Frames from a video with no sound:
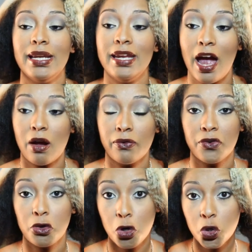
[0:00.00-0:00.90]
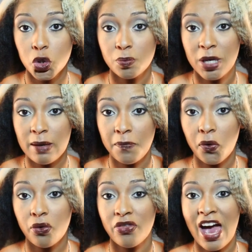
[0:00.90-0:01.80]
Now, for those
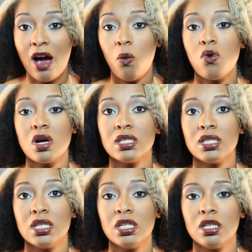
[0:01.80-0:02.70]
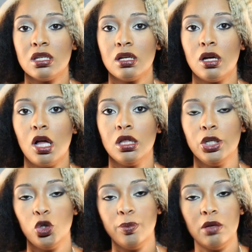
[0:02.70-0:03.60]
people that wants it a
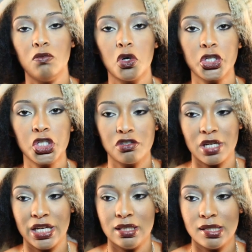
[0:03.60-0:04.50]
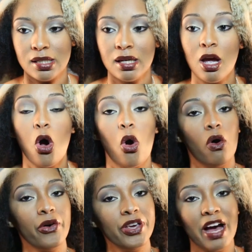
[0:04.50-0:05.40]
little bit more straight,
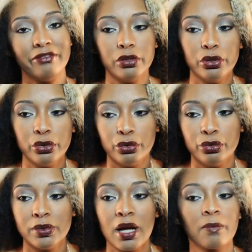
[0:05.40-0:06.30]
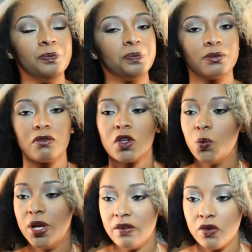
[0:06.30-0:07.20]
all you have to do,
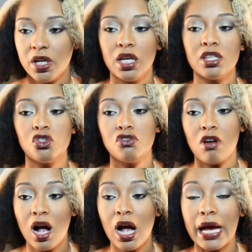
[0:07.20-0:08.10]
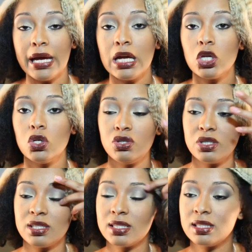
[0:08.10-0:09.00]
whenever it's dry, you
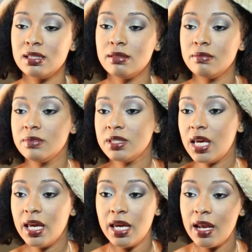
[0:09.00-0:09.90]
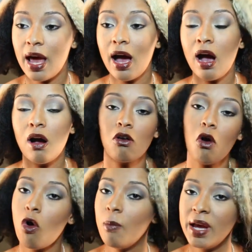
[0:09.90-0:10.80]
just take it out,
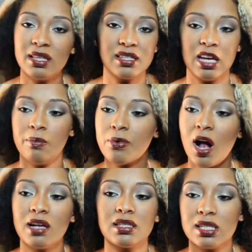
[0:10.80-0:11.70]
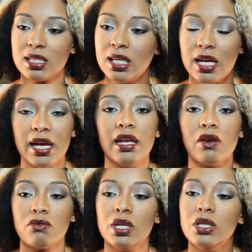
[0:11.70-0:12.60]
comb it, same process again,
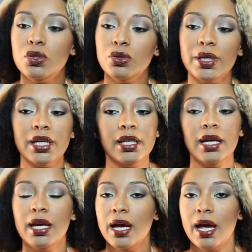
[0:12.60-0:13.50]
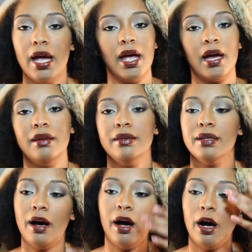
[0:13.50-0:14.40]
and redo it, and